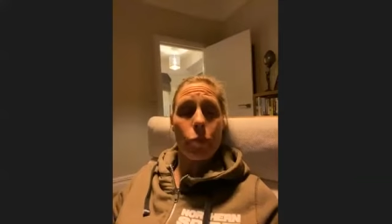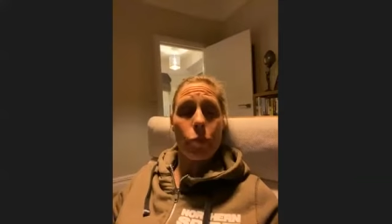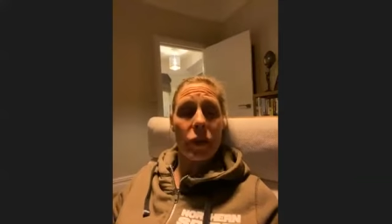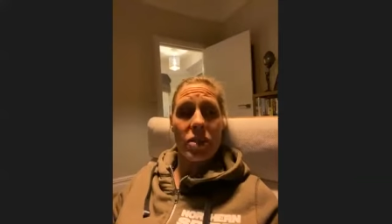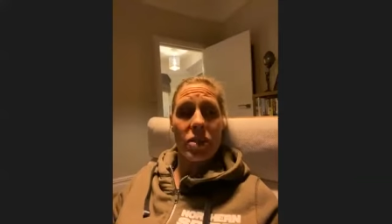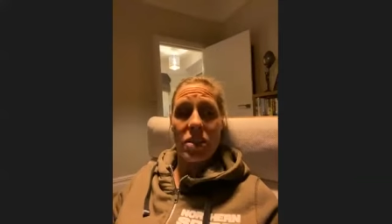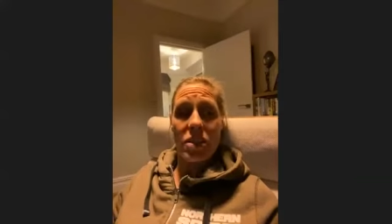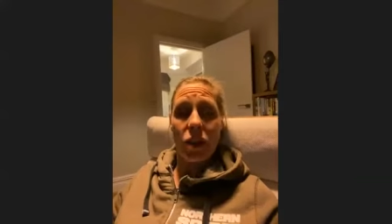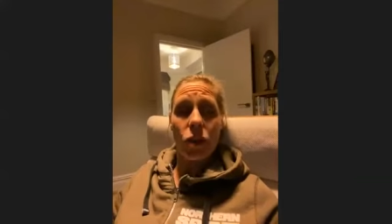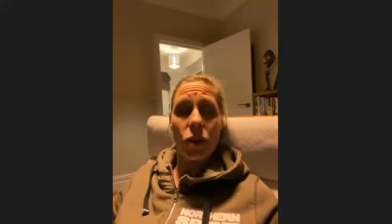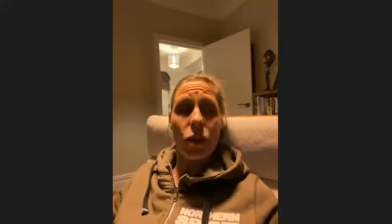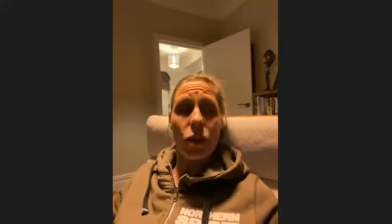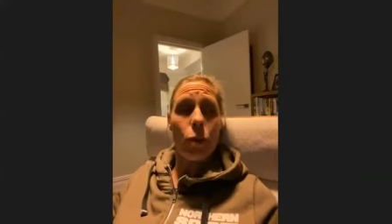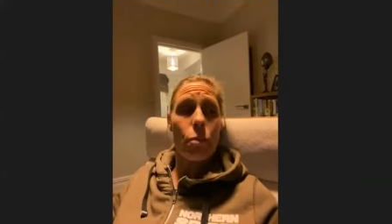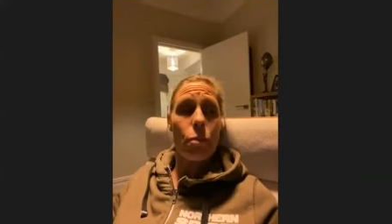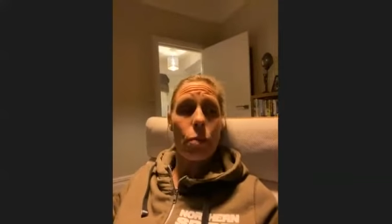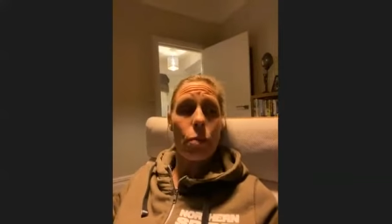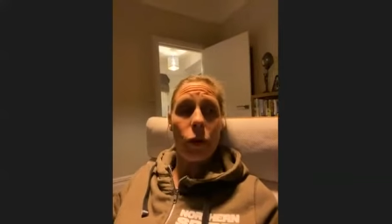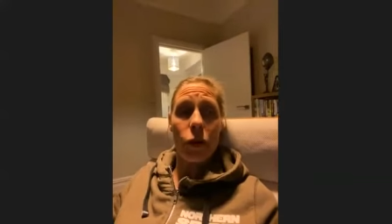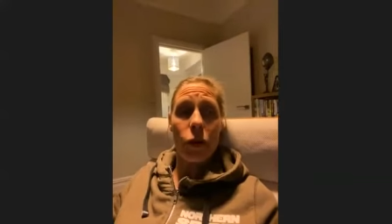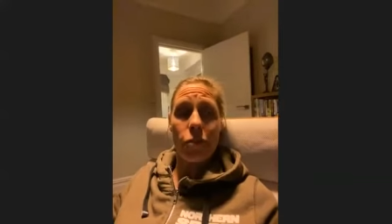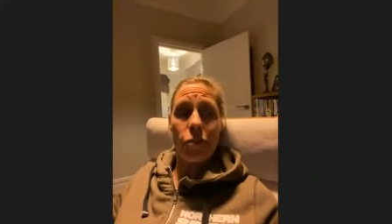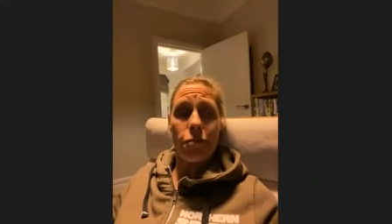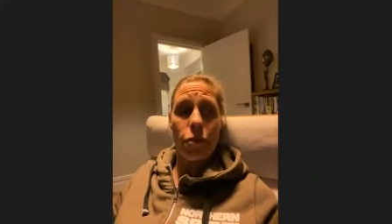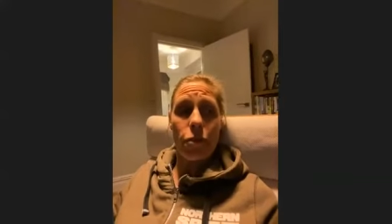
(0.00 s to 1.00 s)
because I got a
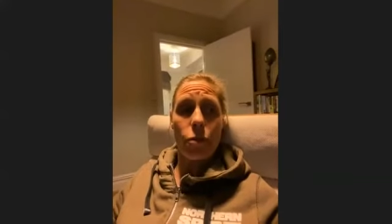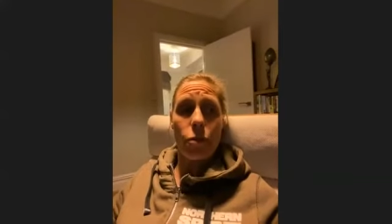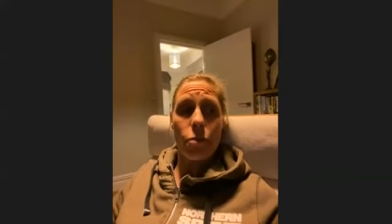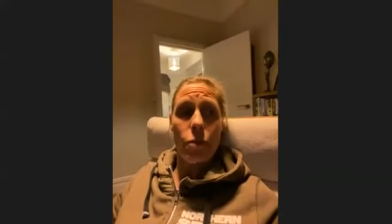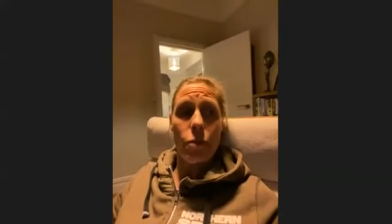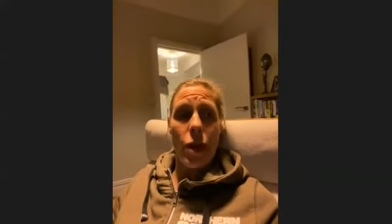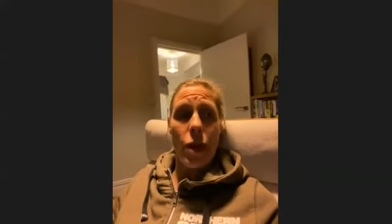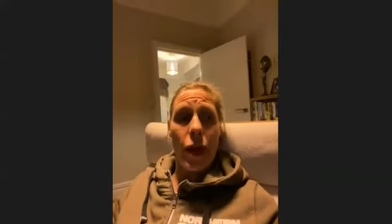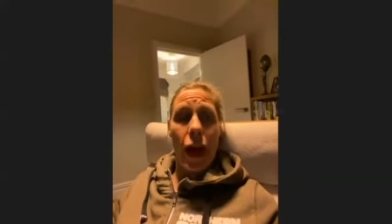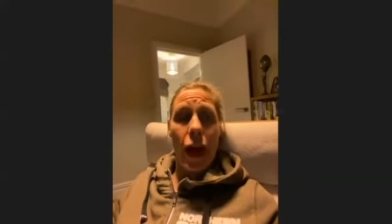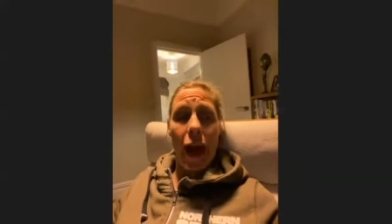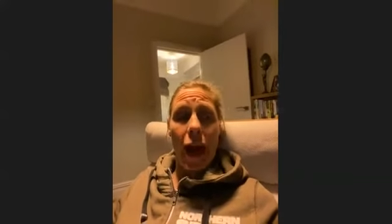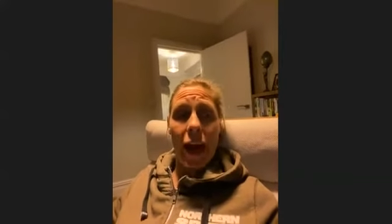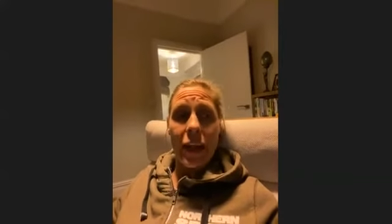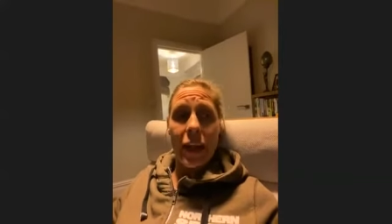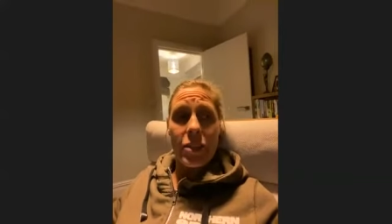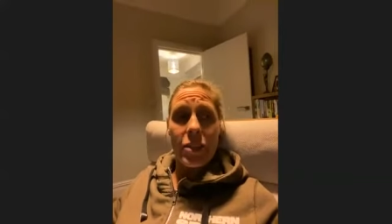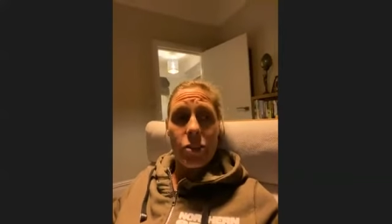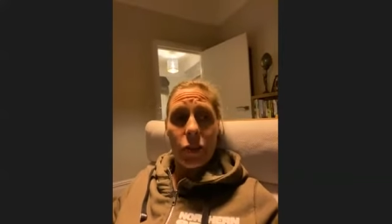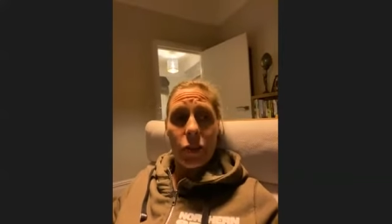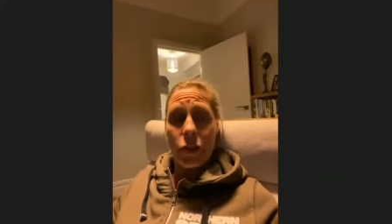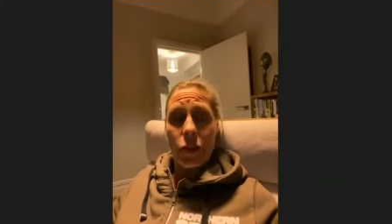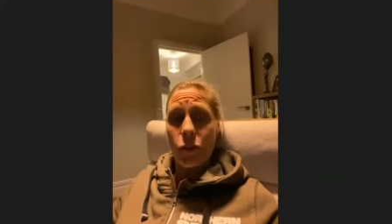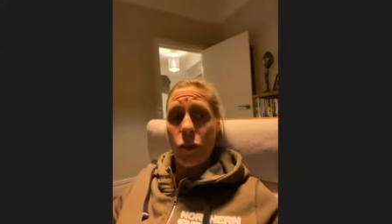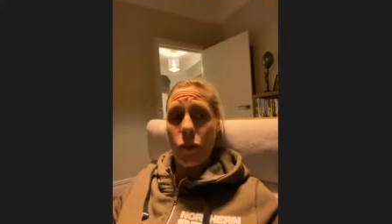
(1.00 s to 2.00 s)
book from
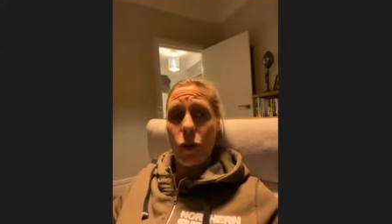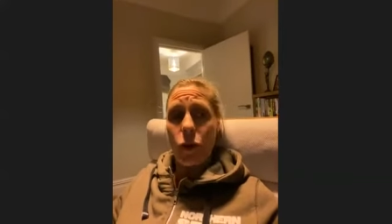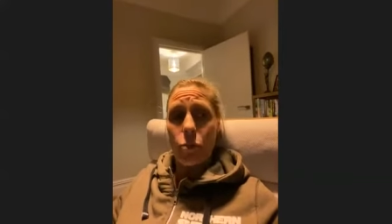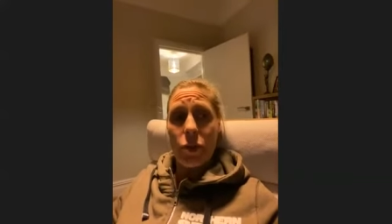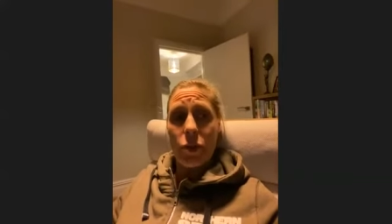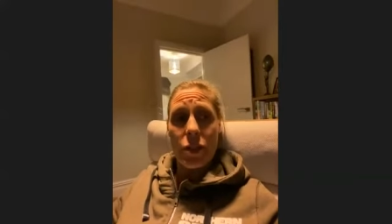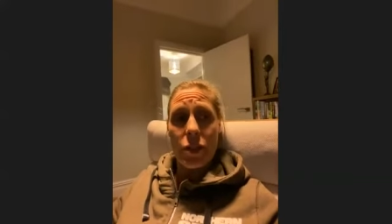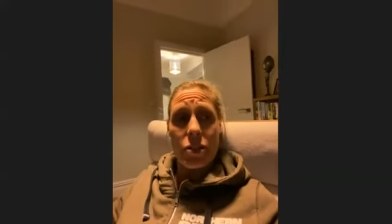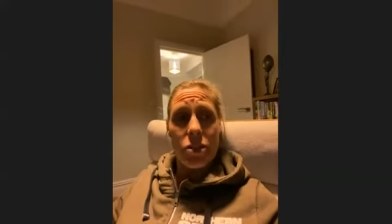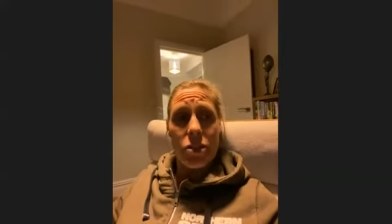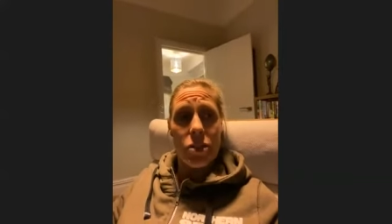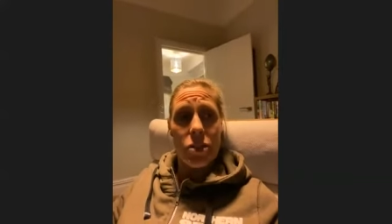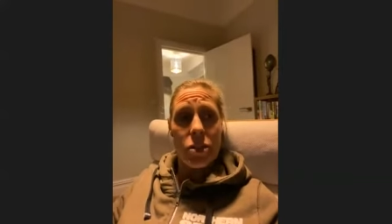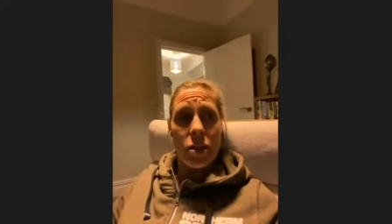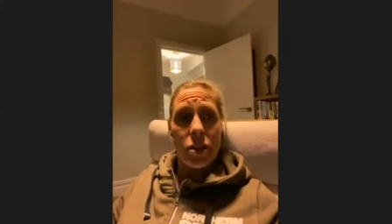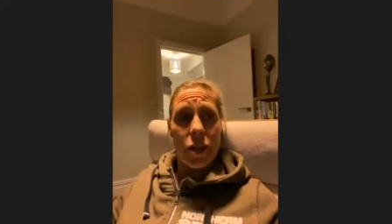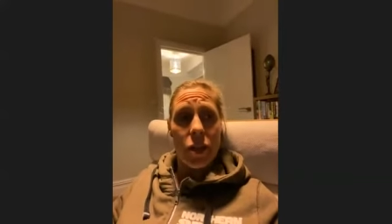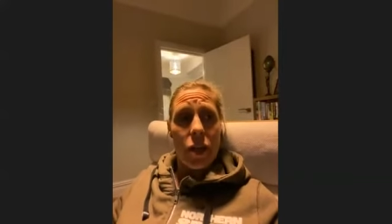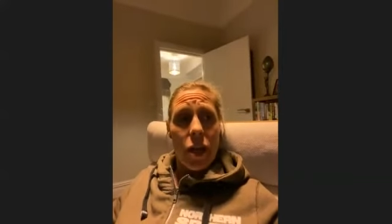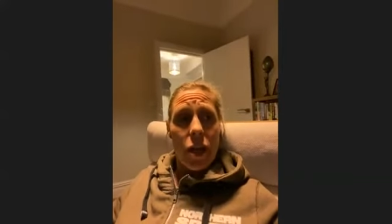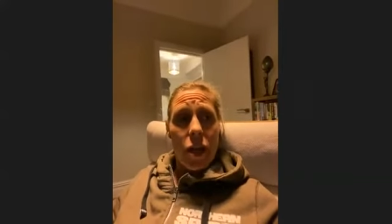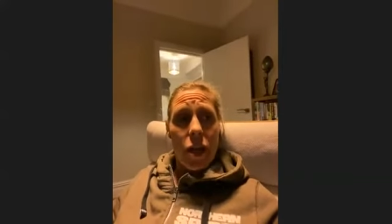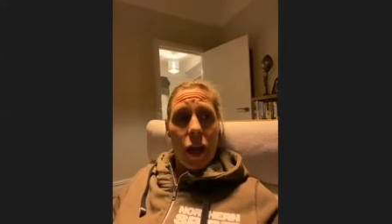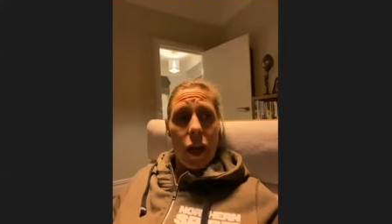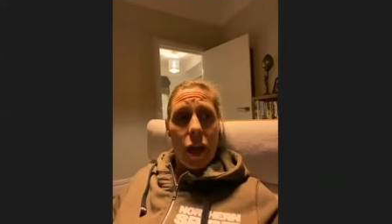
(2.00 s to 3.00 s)
Anthony Robbins,
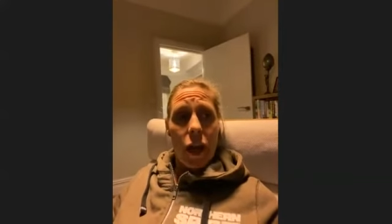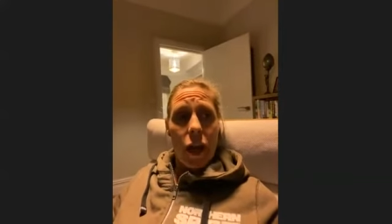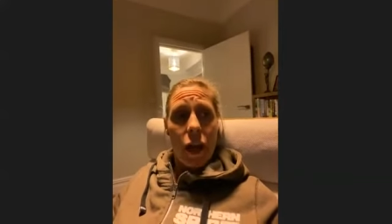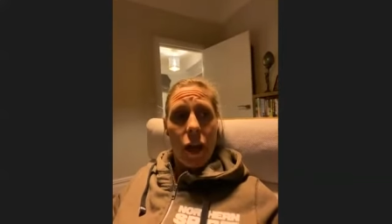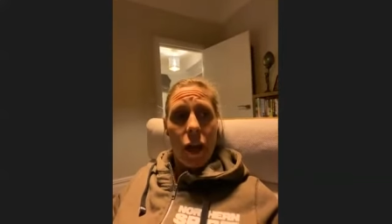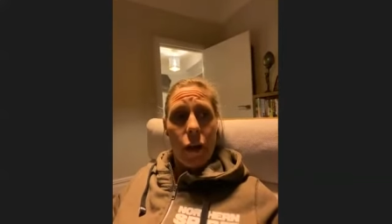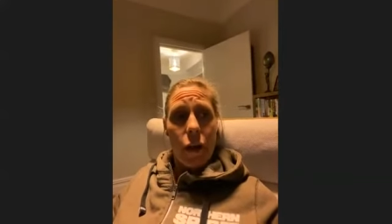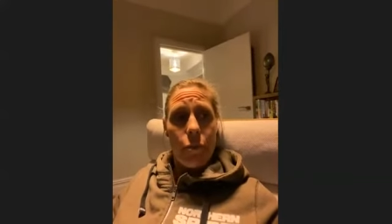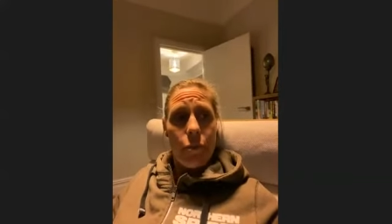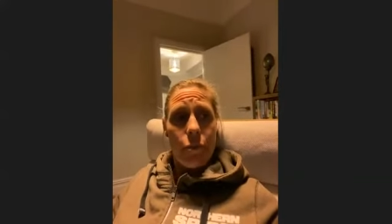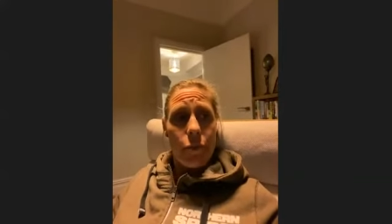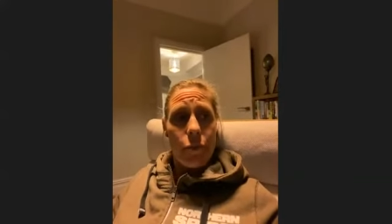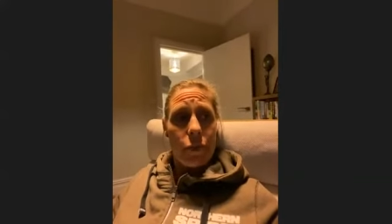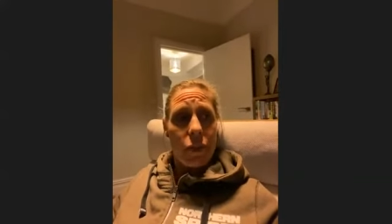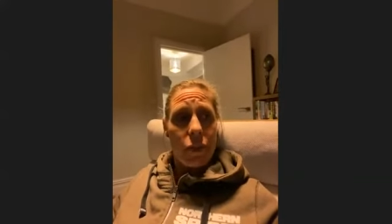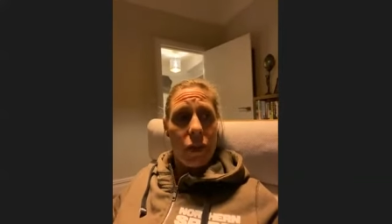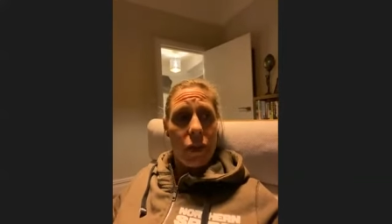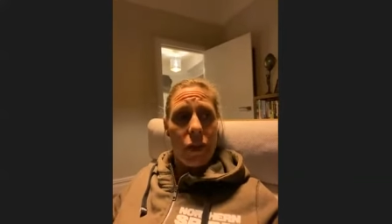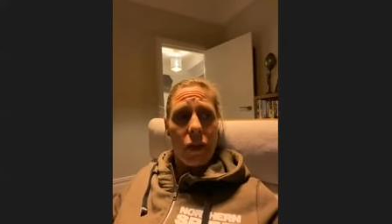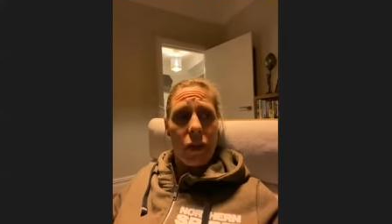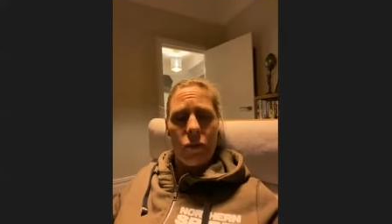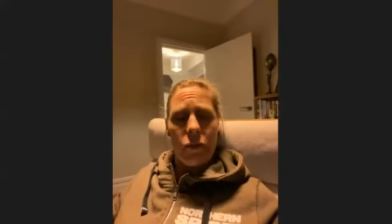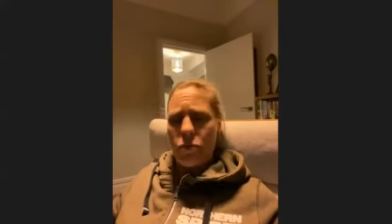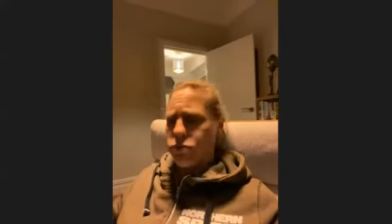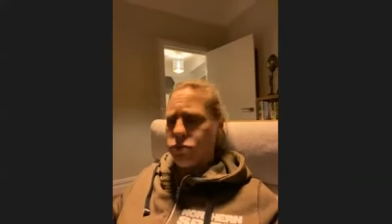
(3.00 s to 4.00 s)
um,
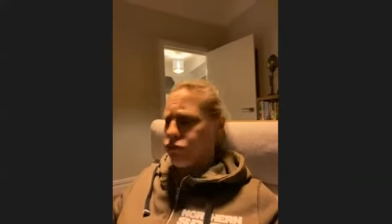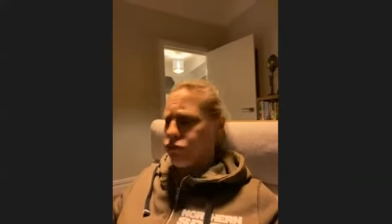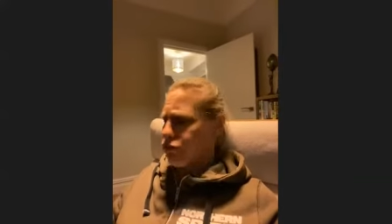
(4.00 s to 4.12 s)
uh,